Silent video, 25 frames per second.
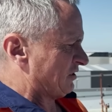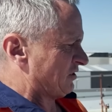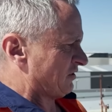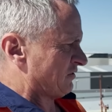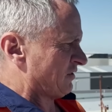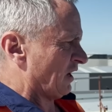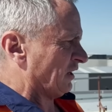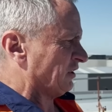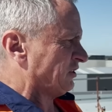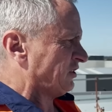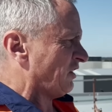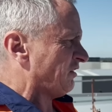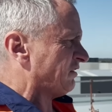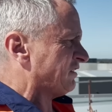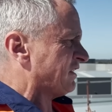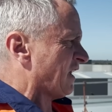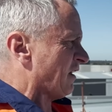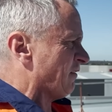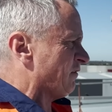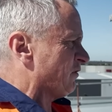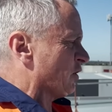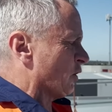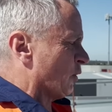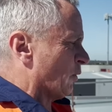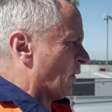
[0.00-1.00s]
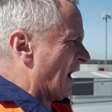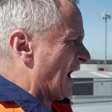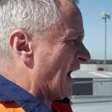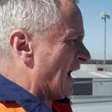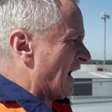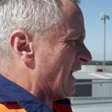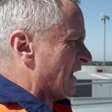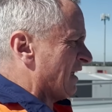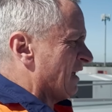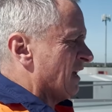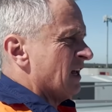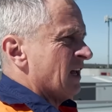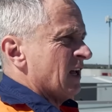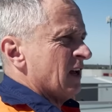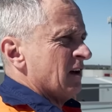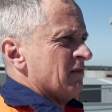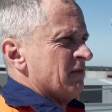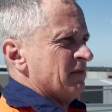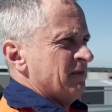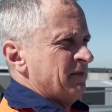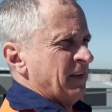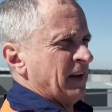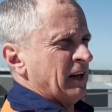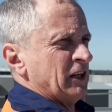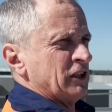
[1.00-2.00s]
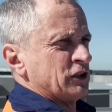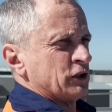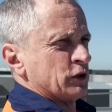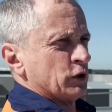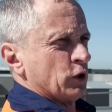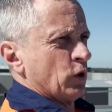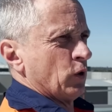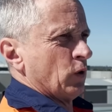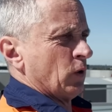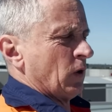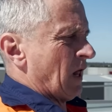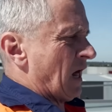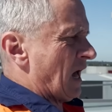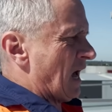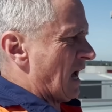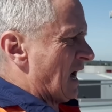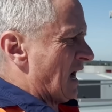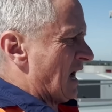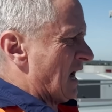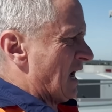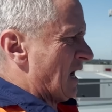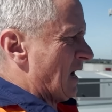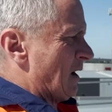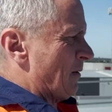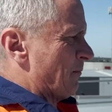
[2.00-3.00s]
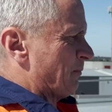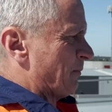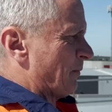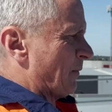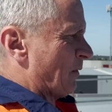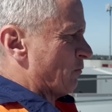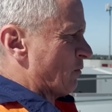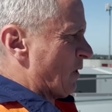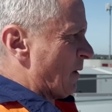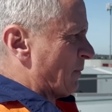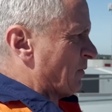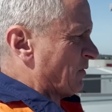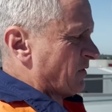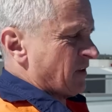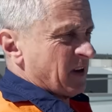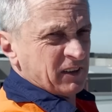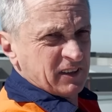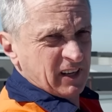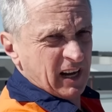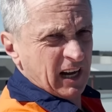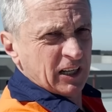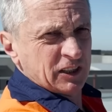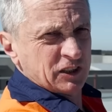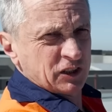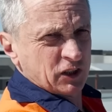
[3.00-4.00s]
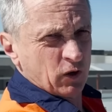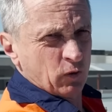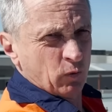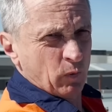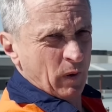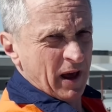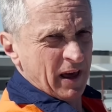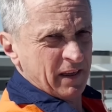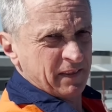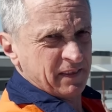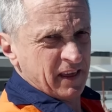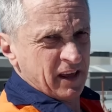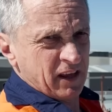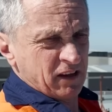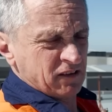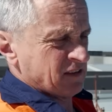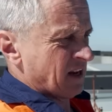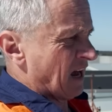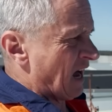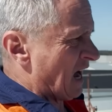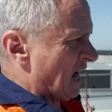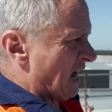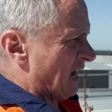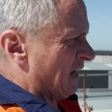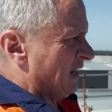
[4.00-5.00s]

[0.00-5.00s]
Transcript: So it just gives you a visual representation of where things are.